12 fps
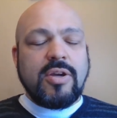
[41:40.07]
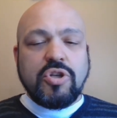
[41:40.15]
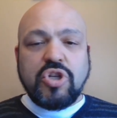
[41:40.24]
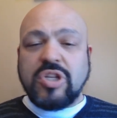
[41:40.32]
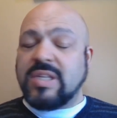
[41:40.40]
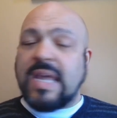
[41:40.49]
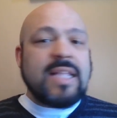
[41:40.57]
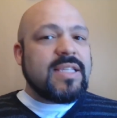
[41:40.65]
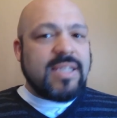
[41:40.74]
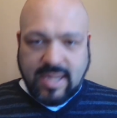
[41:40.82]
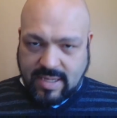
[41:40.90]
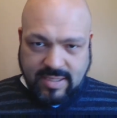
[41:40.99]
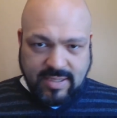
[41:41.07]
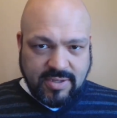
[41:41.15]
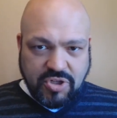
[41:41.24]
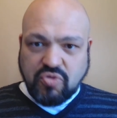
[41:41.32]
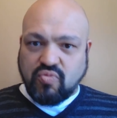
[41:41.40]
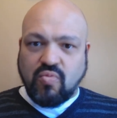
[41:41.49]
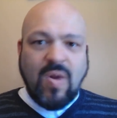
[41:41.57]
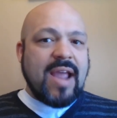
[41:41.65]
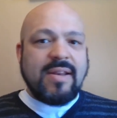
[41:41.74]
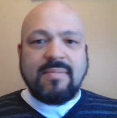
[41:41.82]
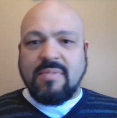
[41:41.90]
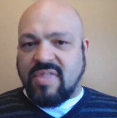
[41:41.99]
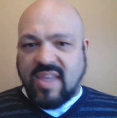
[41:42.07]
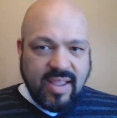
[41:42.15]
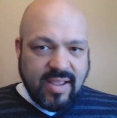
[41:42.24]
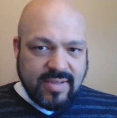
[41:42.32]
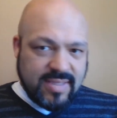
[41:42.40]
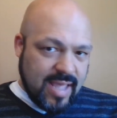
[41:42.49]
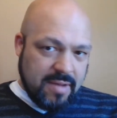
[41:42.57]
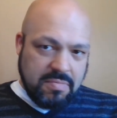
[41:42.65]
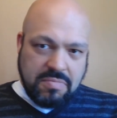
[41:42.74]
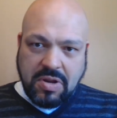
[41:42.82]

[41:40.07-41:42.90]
Just incidents, just random things that,